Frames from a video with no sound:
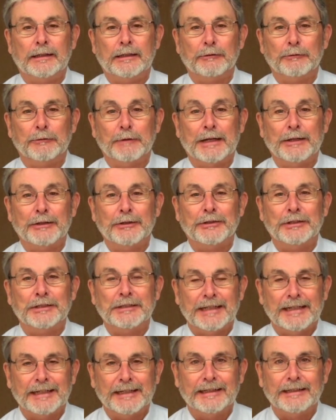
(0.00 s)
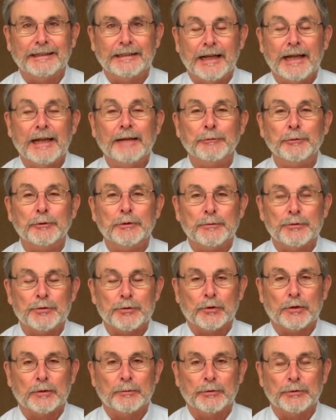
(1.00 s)
rather than taking time to
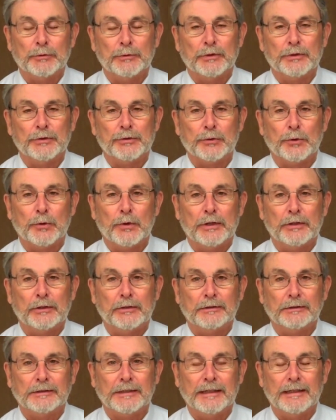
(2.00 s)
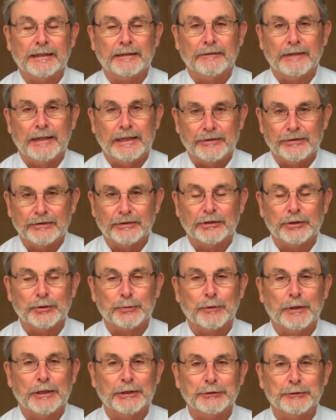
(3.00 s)
absorb through the soil, kind of has an
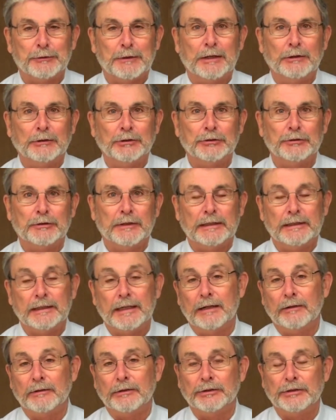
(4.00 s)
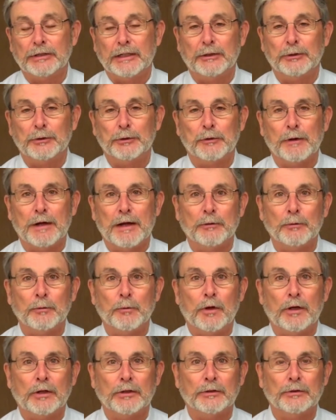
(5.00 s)
express route straight down to shallow
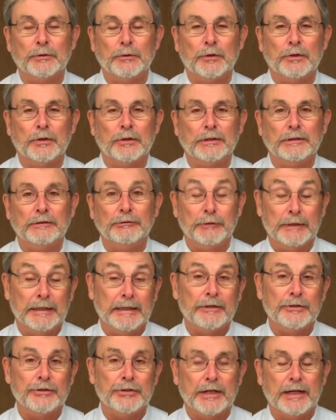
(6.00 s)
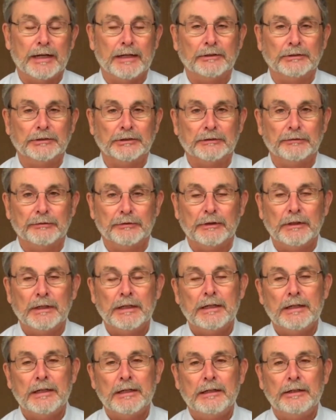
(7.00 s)
groundwater or drainage tiles if
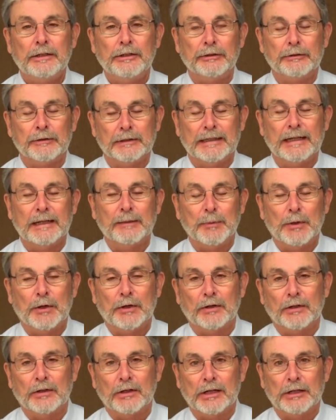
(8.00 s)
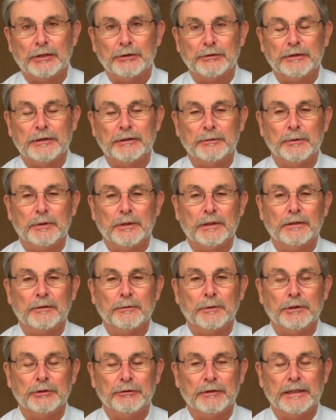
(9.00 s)
you're in that part of the country where
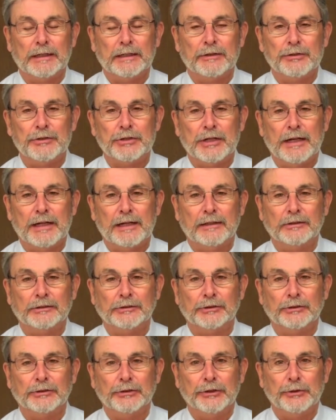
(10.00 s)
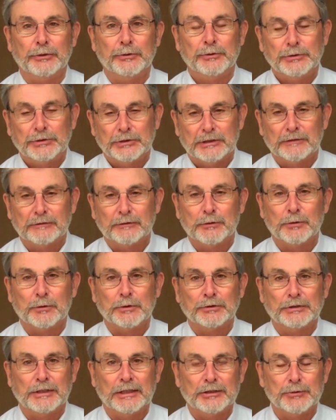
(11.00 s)
drainage tiles are used, and of
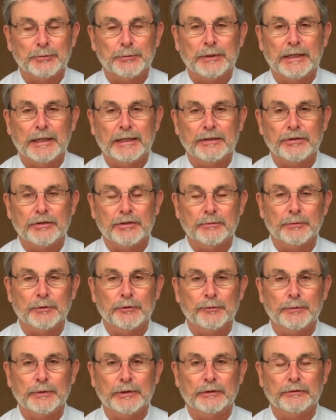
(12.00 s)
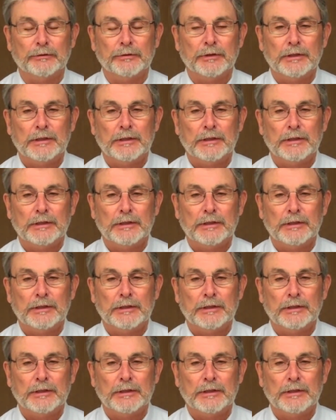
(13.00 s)
course expedites the movement of